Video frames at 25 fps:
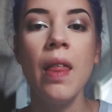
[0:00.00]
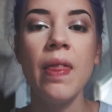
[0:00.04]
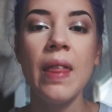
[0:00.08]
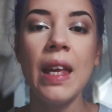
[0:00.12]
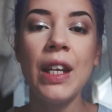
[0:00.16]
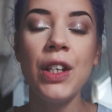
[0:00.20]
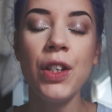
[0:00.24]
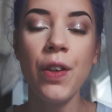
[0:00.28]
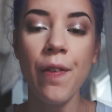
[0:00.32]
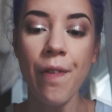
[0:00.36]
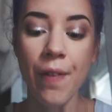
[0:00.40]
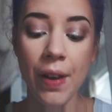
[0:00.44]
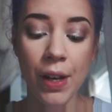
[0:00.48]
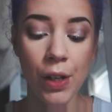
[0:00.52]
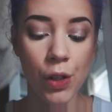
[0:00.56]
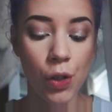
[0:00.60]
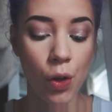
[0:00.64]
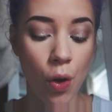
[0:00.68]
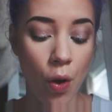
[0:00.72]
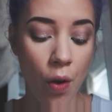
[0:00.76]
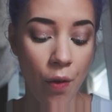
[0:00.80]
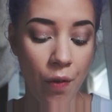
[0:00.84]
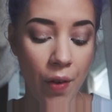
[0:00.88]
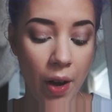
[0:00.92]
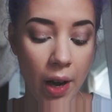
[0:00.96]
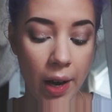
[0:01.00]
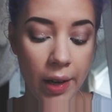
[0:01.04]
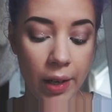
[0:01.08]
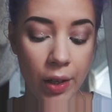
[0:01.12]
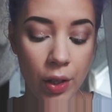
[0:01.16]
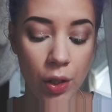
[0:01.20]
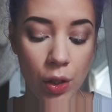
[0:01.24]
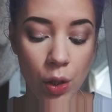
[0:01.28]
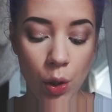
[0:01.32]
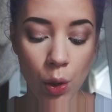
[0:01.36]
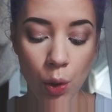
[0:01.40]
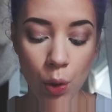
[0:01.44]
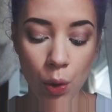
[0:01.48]
Then to finish off, I
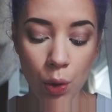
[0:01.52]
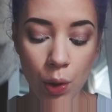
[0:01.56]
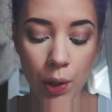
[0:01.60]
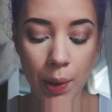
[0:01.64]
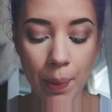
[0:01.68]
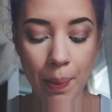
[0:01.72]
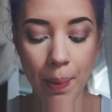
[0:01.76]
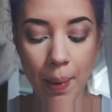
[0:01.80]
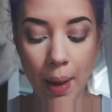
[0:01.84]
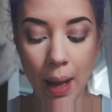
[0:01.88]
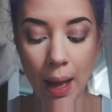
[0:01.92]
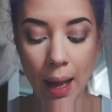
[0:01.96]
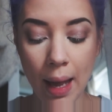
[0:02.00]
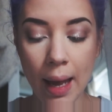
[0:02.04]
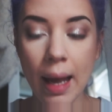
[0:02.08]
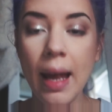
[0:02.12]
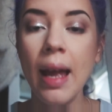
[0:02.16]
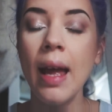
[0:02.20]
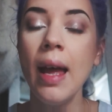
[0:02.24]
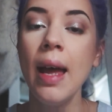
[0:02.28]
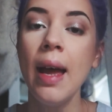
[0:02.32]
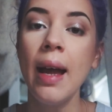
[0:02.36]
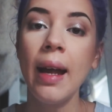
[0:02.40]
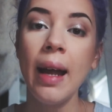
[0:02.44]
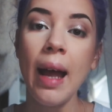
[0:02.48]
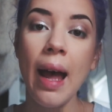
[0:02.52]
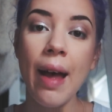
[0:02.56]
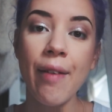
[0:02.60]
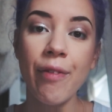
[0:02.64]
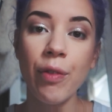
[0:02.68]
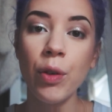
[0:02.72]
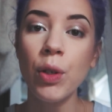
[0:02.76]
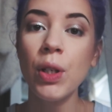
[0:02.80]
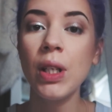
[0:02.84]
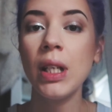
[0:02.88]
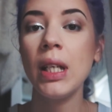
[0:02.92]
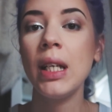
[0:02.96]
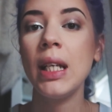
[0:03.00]
just use my Kat
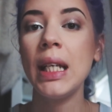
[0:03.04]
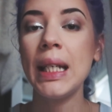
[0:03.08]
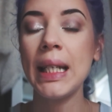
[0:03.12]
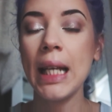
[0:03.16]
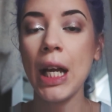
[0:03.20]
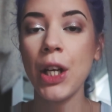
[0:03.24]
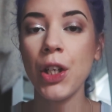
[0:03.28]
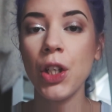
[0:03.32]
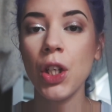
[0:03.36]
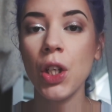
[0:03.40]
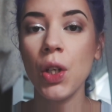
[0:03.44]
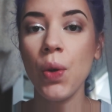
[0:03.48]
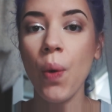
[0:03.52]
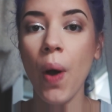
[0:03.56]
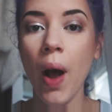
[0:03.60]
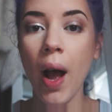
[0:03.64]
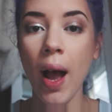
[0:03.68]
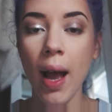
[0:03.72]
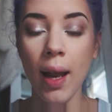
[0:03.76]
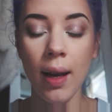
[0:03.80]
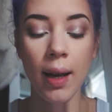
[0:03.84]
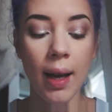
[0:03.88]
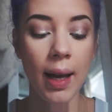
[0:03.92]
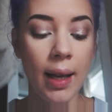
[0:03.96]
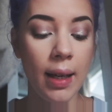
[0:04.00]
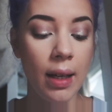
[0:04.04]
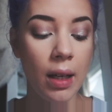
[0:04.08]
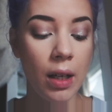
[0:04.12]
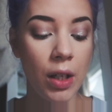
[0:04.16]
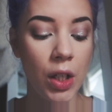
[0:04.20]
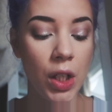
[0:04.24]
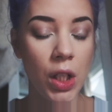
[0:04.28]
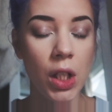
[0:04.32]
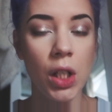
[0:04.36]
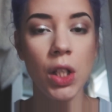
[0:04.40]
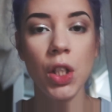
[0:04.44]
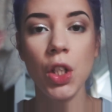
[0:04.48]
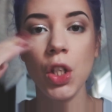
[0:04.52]
Von D tattoo
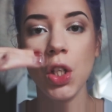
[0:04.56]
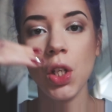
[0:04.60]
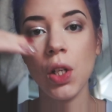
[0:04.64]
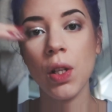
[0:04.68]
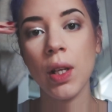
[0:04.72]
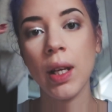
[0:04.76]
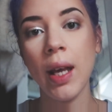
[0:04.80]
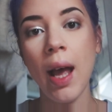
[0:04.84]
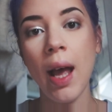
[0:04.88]
eyeliner just to do the